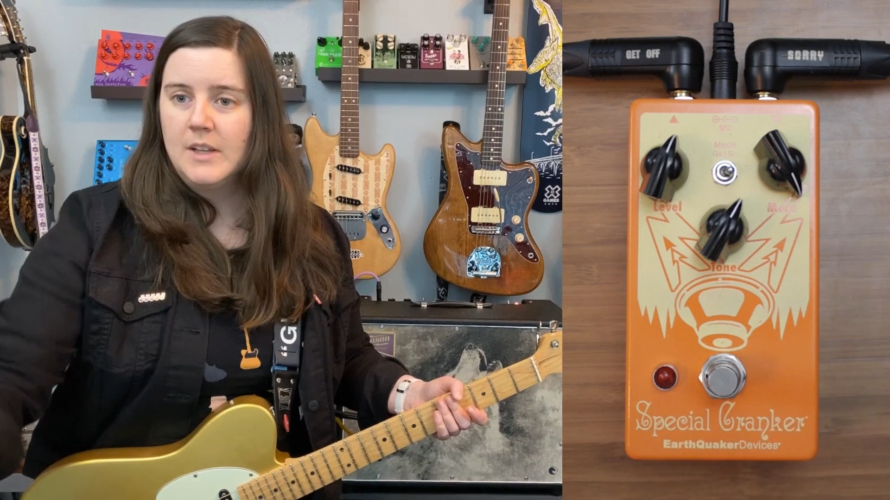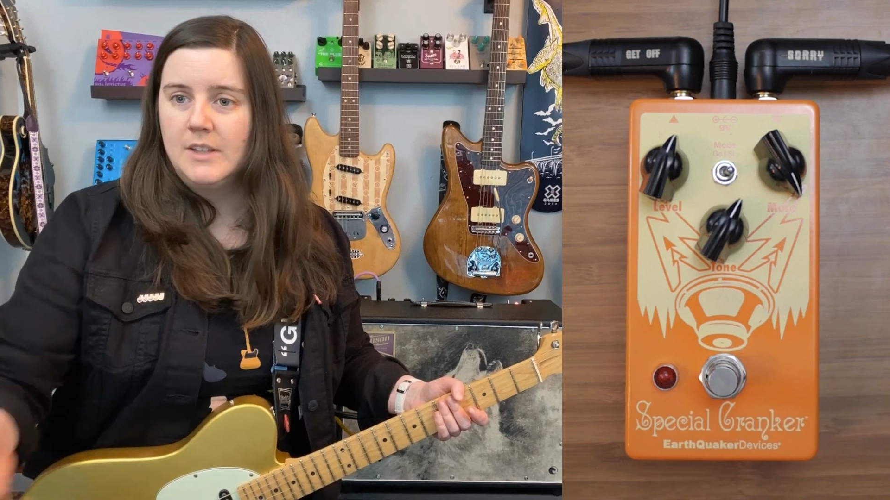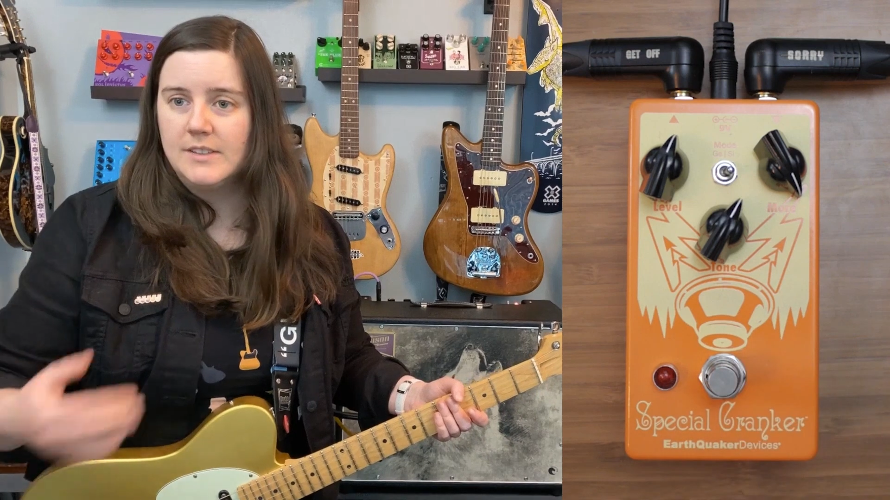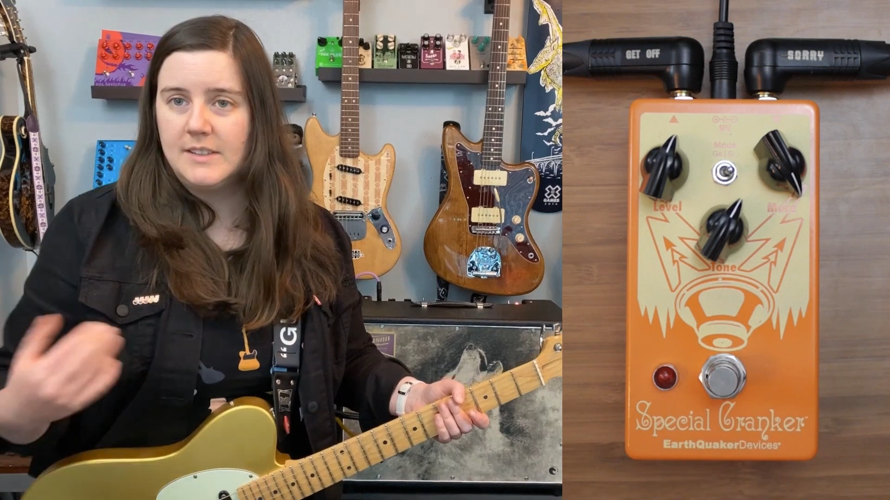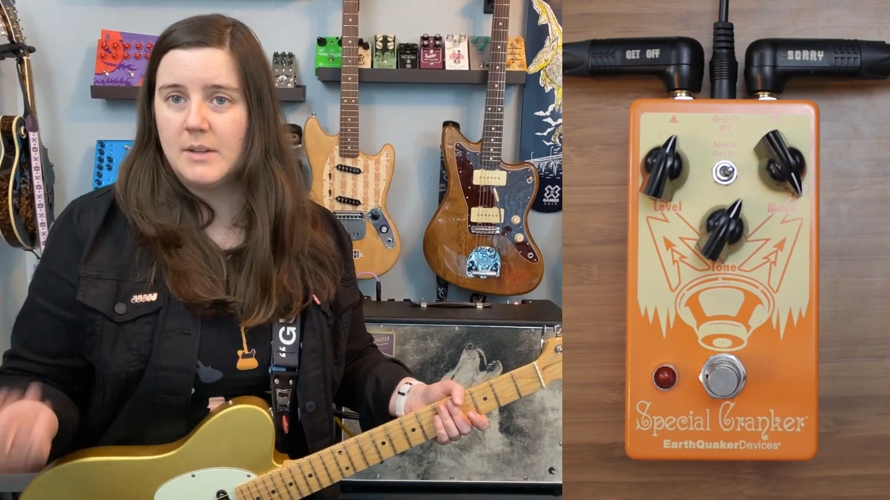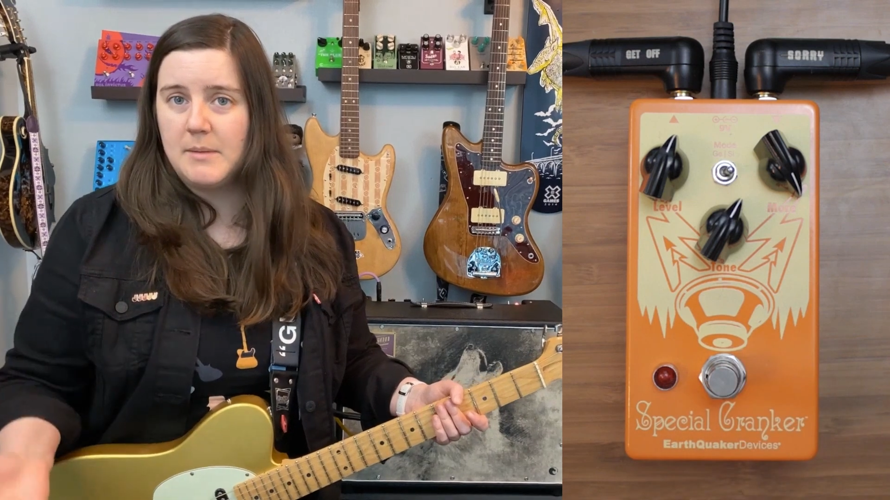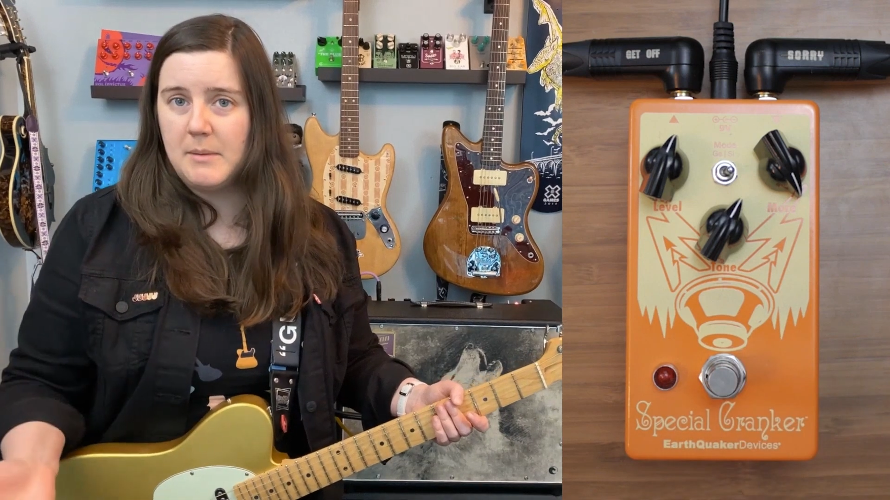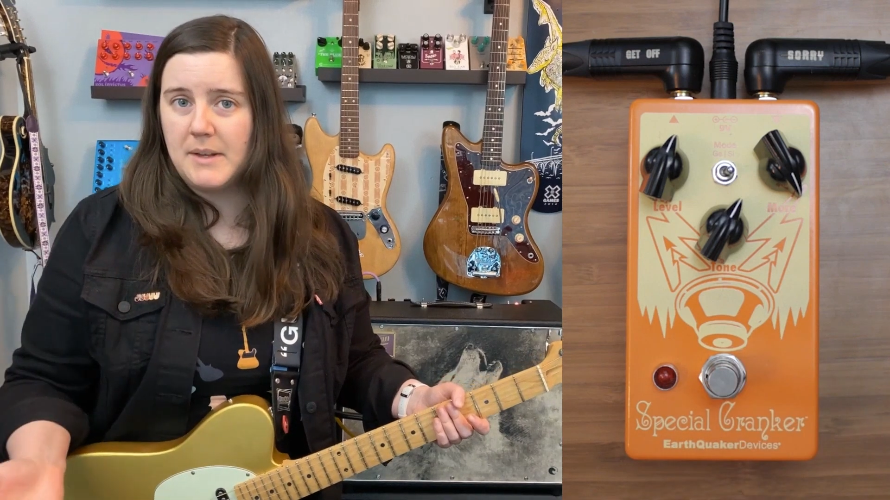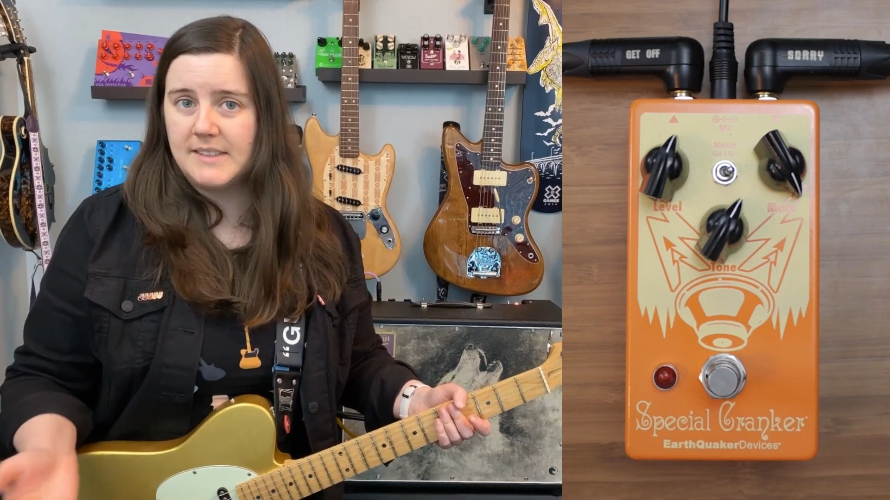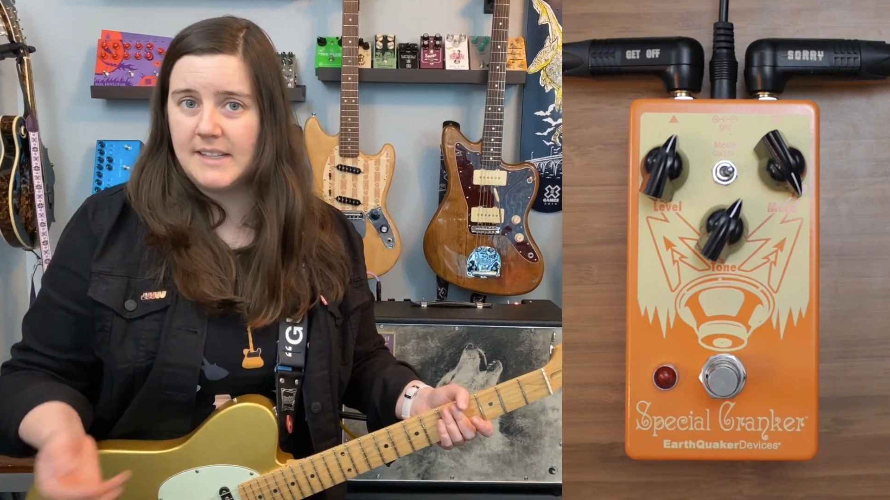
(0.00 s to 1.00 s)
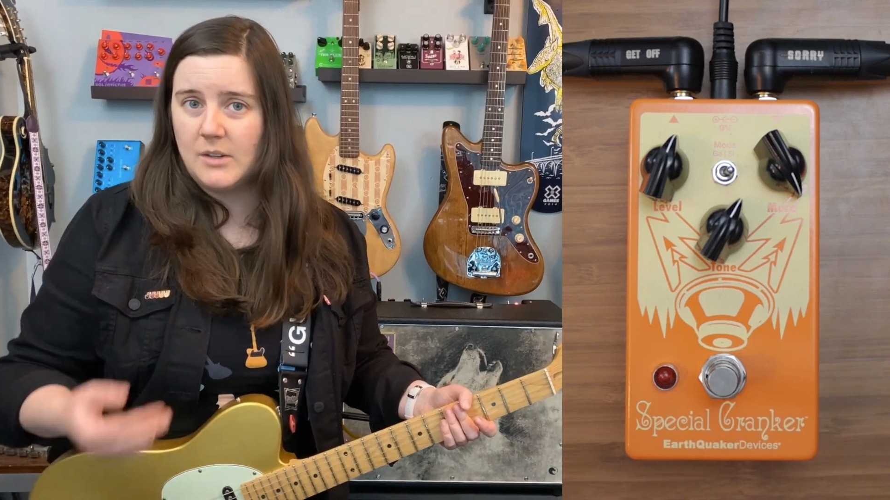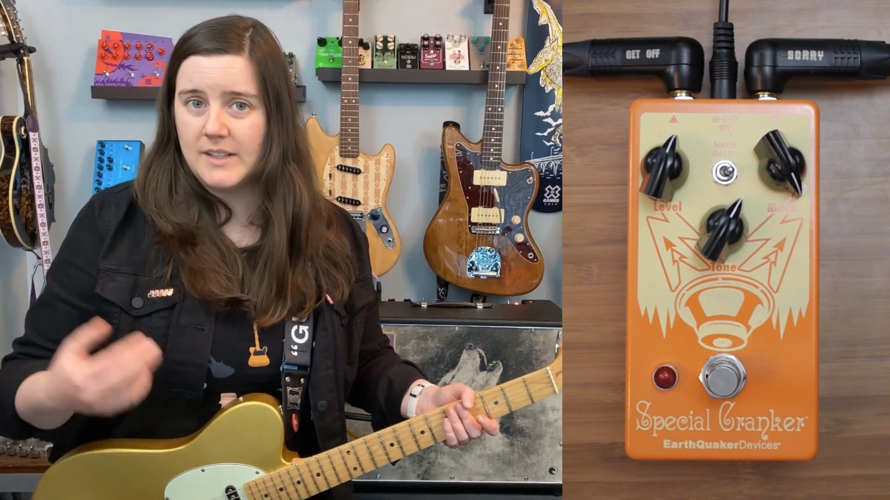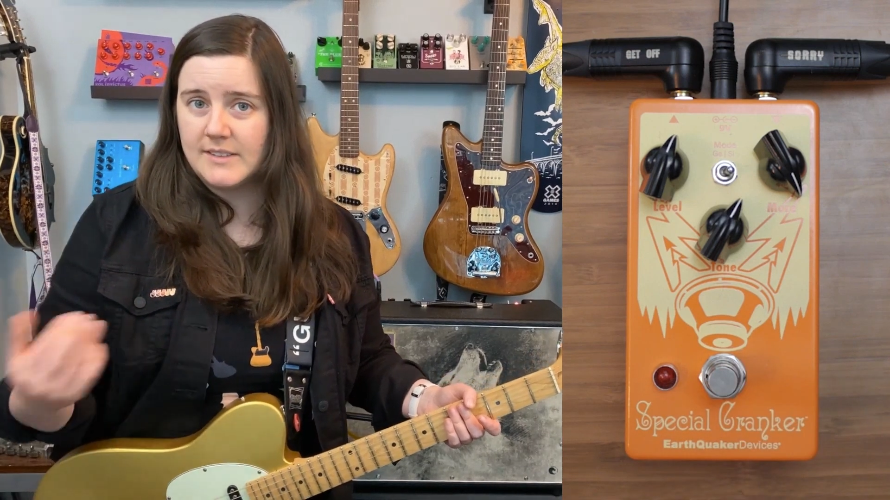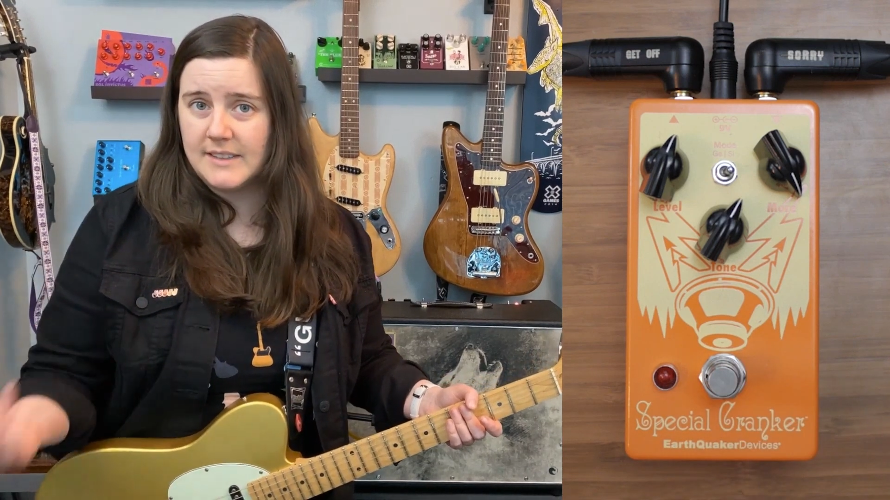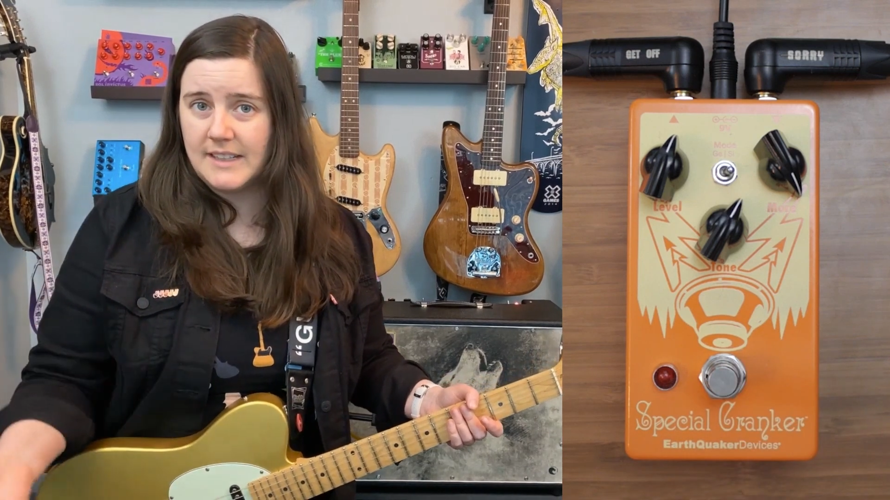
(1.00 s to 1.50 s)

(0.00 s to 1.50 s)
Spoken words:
You'll see what I mean when I say it